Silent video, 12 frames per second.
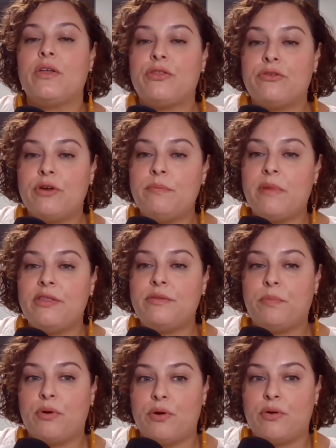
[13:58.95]
3-month
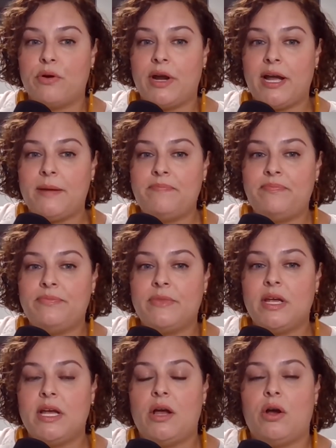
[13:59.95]
program
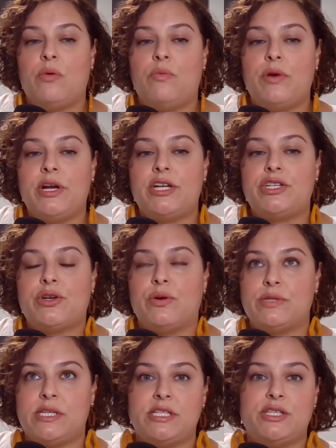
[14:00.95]
which
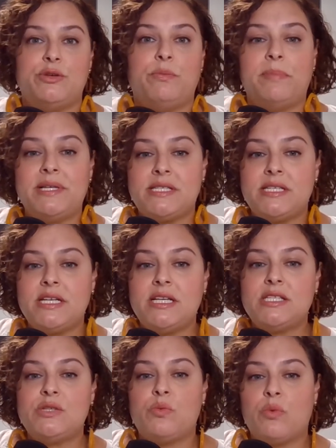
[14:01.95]
goes into business,